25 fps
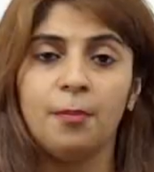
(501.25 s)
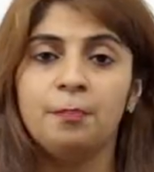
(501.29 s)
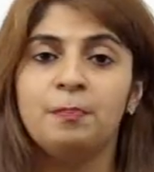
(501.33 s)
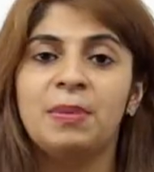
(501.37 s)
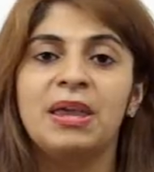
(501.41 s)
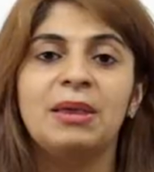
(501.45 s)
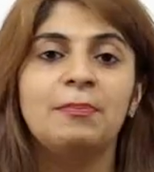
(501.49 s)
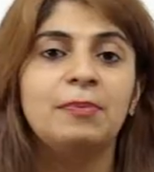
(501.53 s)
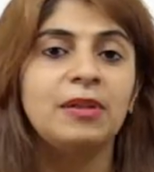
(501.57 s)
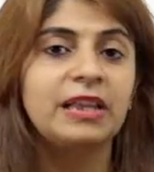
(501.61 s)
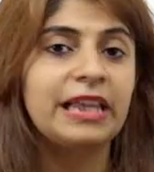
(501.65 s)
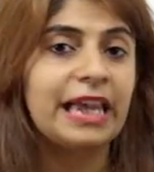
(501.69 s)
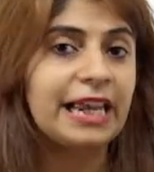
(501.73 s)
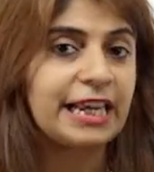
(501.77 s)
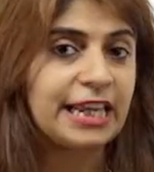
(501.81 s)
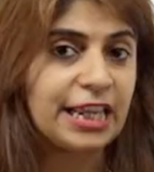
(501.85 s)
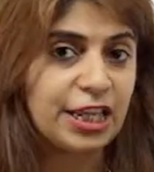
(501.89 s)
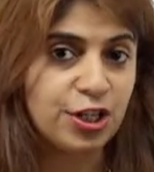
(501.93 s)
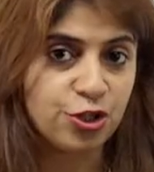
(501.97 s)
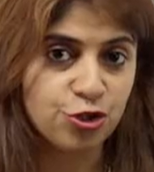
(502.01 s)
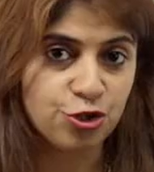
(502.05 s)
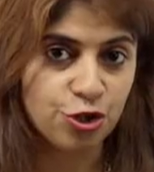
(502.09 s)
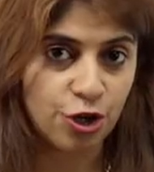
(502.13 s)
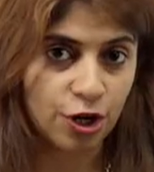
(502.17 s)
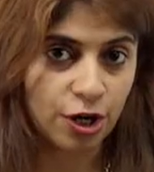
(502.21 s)
people get
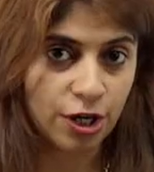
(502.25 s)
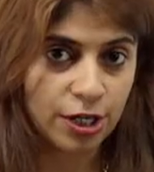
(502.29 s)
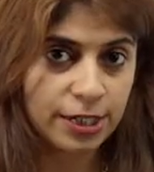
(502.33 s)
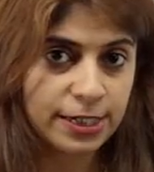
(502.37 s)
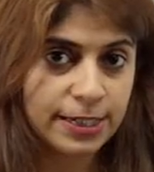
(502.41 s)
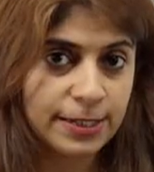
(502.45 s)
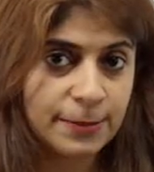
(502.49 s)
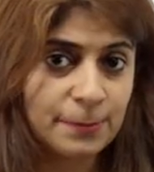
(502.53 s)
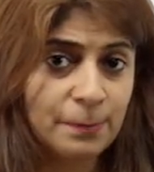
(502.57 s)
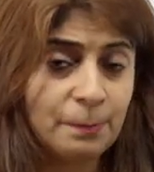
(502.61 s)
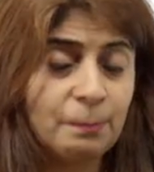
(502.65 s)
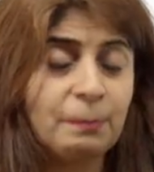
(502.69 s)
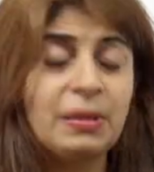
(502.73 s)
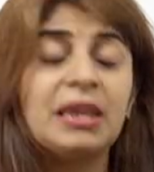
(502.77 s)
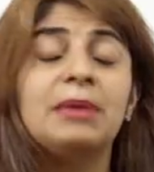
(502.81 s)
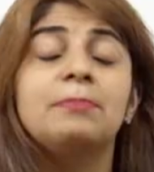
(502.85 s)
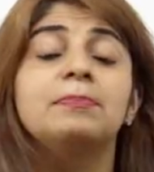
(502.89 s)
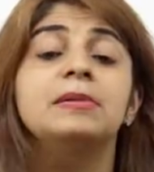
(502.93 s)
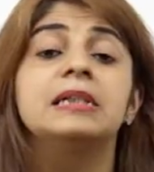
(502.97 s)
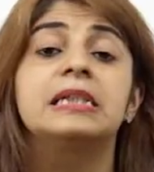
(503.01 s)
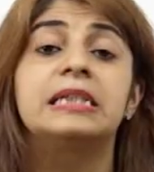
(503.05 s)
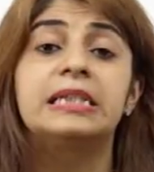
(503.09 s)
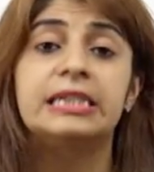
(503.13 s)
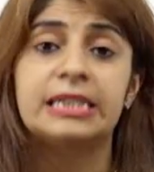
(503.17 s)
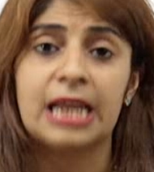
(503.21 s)
injured,
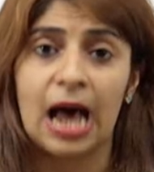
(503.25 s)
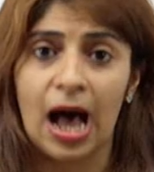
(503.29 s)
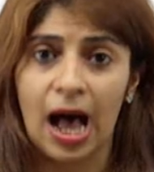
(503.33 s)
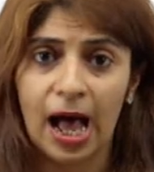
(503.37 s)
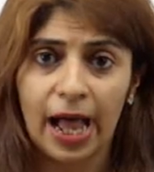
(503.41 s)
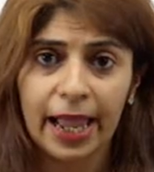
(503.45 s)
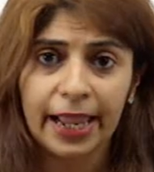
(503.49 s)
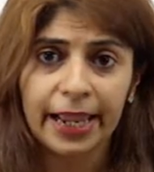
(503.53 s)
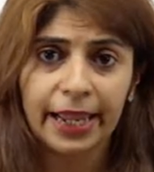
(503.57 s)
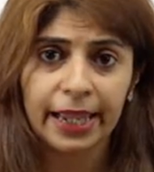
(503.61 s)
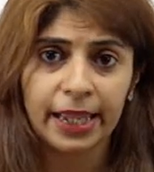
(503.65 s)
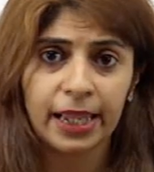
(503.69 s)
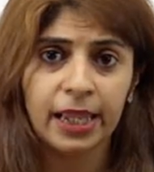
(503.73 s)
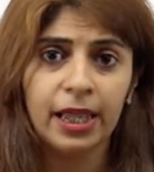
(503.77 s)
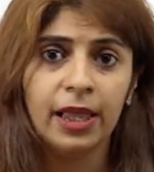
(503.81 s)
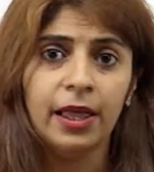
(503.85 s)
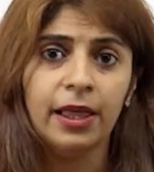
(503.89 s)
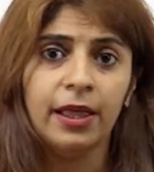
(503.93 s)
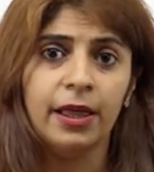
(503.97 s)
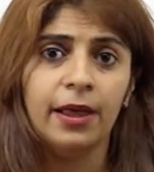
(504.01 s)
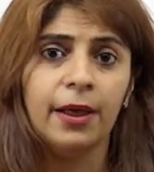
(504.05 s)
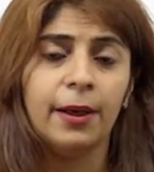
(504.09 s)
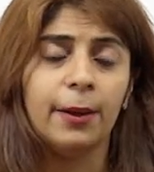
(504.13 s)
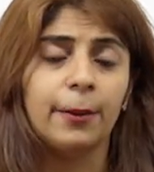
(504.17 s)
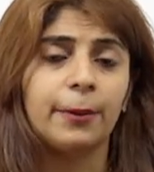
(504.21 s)
people die,
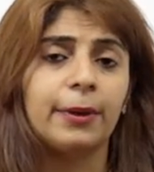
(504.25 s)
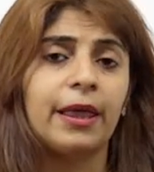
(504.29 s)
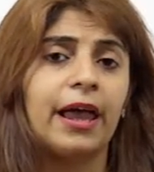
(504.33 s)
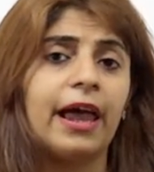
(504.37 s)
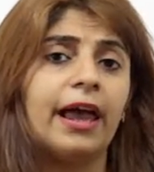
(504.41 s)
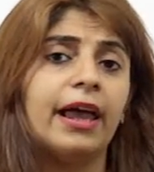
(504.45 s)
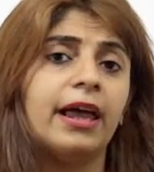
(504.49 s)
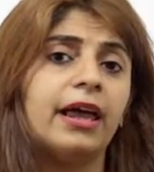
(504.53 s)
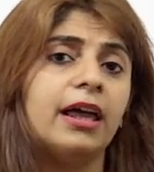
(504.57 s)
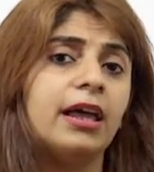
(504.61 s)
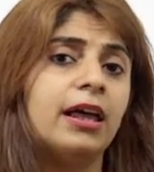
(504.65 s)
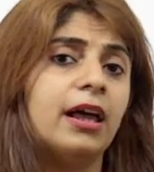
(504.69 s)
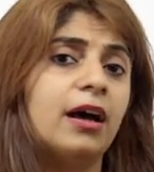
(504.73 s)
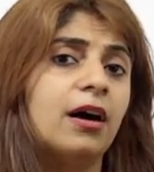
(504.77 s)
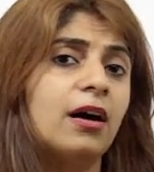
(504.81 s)
okay?